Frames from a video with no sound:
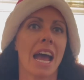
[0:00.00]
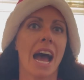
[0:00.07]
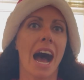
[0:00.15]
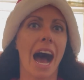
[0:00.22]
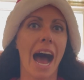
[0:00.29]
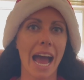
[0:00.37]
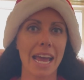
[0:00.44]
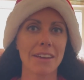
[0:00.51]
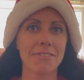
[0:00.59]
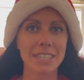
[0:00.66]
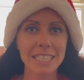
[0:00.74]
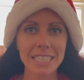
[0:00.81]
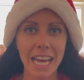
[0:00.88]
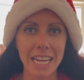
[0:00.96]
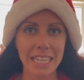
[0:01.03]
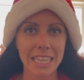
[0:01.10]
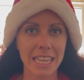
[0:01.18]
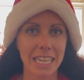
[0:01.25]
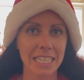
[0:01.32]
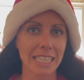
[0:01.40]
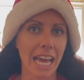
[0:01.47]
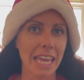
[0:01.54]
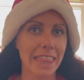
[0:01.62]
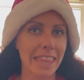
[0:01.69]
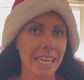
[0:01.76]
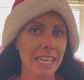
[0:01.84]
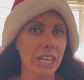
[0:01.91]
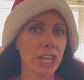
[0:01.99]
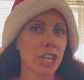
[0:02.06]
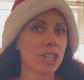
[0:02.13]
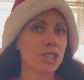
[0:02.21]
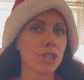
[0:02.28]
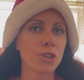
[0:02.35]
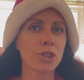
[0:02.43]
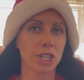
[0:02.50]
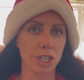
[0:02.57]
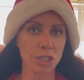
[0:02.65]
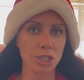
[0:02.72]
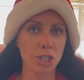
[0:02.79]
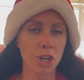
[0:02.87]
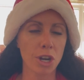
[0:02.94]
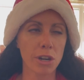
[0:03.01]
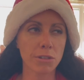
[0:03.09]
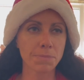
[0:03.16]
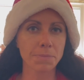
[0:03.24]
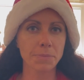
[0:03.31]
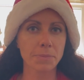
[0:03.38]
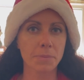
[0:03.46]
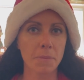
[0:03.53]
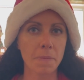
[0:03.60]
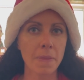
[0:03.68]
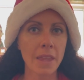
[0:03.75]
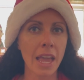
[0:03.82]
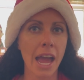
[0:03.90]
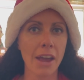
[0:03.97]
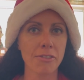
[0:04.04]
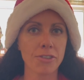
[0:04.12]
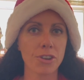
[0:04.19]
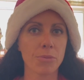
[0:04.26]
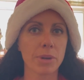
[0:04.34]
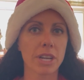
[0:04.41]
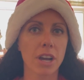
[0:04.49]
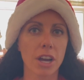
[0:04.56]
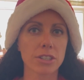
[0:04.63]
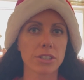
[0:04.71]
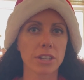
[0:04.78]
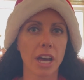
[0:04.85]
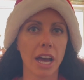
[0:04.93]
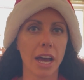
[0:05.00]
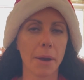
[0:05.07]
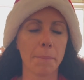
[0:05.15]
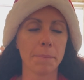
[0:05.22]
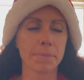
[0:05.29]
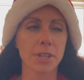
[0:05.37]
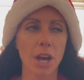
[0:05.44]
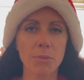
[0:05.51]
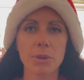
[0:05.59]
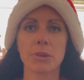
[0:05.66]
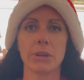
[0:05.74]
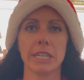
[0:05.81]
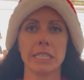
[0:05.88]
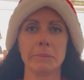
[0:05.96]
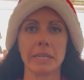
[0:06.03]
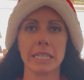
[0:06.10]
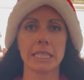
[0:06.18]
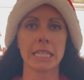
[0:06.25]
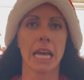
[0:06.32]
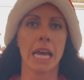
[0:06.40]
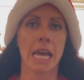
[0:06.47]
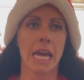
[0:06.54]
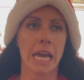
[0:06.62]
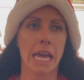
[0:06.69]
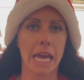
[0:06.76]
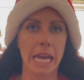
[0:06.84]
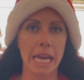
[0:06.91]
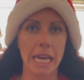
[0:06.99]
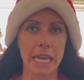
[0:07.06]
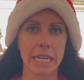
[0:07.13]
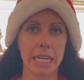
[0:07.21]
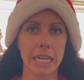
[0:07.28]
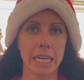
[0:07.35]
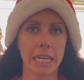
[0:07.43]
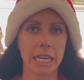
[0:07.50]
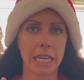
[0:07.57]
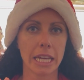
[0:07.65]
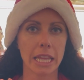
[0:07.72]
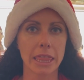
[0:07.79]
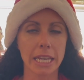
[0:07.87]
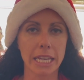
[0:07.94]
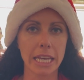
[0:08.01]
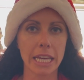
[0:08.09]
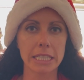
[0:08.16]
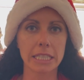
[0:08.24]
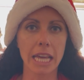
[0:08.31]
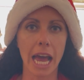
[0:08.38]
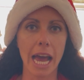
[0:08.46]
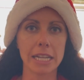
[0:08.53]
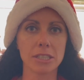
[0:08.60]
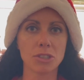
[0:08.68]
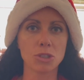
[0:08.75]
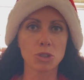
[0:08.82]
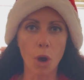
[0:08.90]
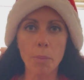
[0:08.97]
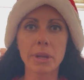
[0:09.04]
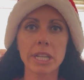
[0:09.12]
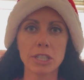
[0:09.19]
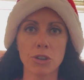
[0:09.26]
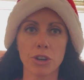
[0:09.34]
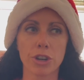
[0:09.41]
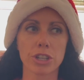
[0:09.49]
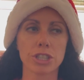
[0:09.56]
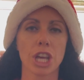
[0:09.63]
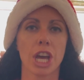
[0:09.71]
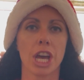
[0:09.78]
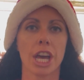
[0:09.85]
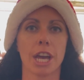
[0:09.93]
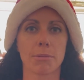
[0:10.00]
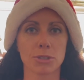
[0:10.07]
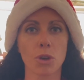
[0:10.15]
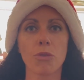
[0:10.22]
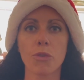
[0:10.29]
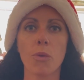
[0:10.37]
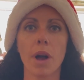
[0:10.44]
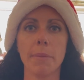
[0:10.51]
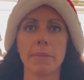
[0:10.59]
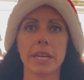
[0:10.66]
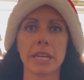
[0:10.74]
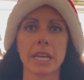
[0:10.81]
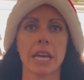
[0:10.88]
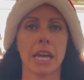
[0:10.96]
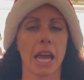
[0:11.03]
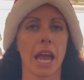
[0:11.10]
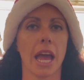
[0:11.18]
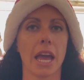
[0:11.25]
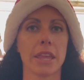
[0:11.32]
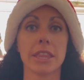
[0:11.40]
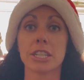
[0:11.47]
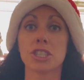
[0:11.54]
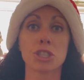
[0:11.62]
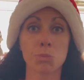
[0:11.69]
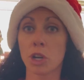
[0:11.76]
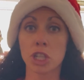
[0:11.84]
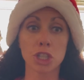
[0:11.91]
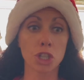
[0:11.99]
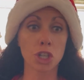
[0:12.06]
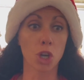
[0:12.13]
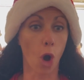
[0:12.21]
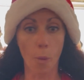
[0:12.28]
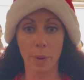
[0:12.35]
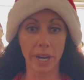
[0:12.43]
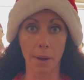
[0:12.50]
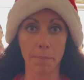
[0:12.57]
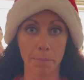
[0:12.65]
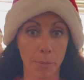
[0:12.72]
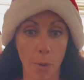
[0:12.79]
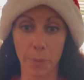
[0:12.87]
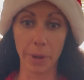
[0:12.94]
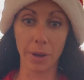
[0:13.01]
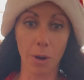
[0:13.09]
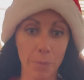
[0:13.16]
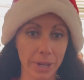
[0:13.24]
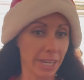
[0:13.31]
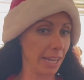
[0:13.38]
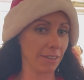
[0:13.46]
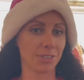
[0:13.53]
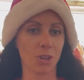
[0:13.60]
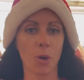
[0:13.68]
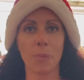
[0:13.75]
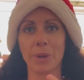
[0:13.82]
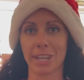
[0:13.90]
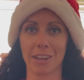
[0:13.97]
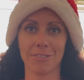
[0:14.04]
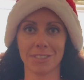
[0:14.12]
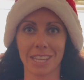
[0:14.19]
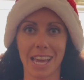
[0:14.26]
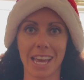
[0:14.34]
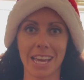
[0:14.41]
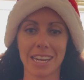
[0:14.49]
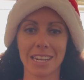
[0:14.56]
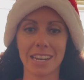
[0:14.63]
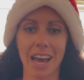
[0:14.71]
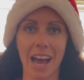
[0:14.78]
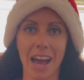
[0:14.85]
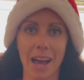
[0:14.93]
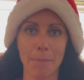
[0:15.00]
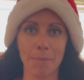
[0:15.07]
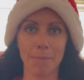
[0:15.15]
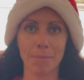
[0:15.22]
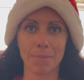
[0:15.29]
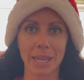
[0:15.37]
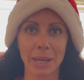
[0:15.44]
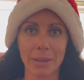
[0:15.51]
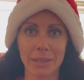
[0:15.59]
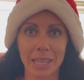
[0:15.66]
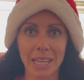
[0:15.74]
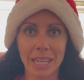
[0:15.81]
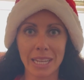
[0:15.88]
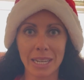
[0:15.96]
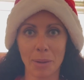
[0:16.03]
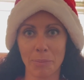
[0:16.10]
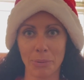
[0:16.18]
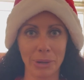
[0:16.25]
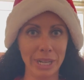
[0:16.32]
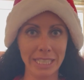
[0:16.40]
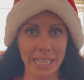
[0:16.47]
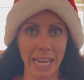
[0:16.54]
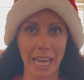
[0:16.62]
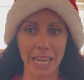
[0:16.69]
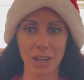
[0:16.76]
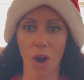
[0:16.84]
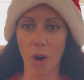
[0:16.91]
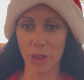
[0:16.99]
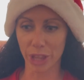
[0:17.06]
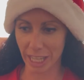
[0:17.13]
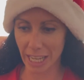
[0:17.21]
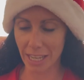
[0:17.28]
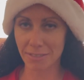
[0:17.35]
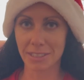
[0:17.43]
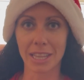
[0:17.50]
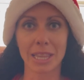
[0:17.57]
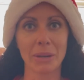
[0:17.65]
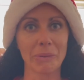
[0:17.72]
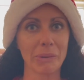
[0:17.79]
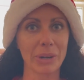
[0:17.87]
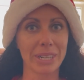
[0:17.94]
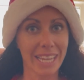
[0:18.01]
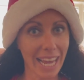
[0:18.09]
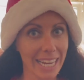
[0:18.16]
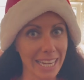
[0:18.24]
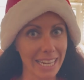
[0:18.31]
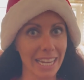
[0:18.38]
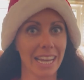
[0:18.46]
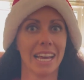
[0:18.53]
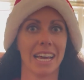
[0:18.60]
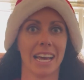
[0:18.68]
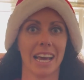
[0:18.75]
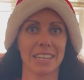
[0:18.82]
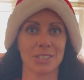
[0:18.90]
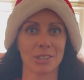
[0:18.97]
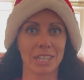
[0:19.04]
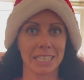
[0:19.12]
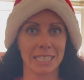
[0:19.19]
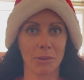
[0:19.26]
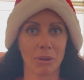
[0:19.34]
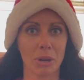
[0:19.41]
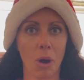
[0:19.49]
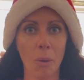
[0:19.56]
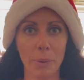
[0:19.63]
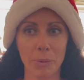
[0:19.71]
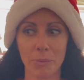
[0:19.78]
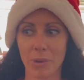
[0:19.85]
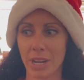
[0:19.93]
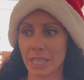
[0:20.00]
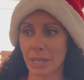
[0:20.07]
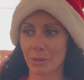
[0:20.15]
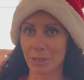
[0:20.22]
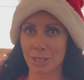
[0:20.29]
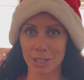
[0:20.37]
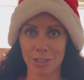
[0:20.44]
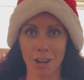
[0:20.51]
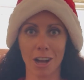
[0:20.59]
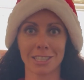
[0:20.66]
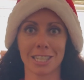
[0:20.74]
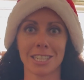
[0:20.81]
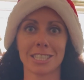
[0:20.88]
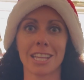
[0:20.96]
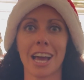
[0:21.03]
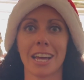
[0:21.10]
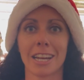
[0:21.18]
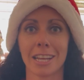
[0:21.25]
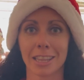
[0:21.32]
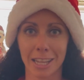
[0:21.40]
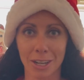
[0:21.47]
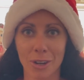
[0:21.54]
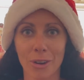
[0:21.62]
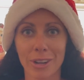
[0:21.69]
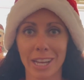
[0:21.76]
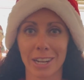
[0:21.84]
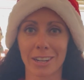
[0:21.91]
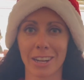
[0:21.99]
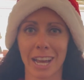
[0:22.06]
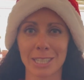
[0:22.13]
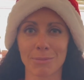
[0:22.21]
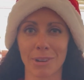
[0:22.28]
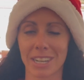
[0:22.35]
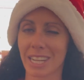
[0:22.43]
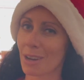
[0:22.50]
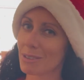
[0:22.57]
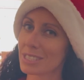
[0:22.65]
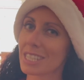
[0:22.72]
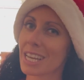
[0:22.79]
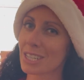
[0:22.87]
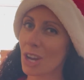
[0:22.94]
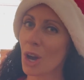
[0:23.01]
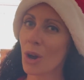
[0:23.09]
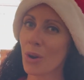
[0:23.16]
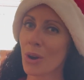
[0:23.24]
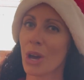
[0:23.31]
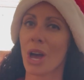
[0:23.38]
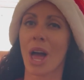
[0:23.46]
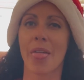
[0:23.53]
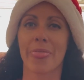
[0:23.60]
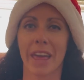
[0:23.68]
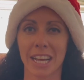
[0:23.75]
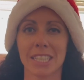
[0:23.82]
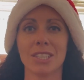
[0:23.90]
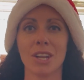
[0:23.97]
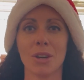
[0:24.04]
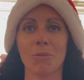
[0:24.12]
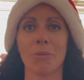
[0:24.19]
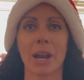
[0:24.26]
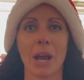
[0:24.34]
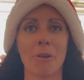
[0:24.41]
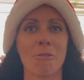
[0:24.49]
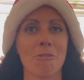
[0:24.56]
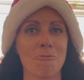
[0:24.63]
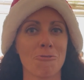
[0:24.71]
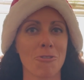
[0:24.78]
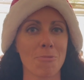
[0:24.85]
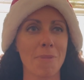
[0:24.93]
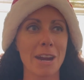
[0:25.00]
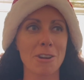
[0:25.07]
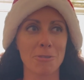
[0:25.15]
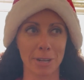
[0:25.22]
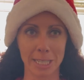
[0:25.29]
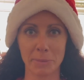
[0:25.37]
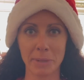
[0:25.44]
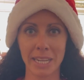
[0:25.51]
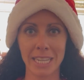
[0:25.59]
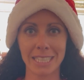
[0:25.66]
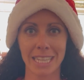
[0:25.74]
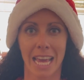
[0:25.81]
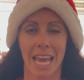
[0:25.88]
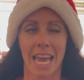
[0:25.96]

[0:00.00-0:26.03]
I've decided this, I think, 2 years ago after we got done with Christmas, and the kids had so many toys, it was overwhelming, and they just wanted to open gifts, and they didn't appreciate all the gifts that they were getting. As soon as they would open one, they would just toss it aside and then go get the next one. And I was like, no, that's not what I want for my Christmas.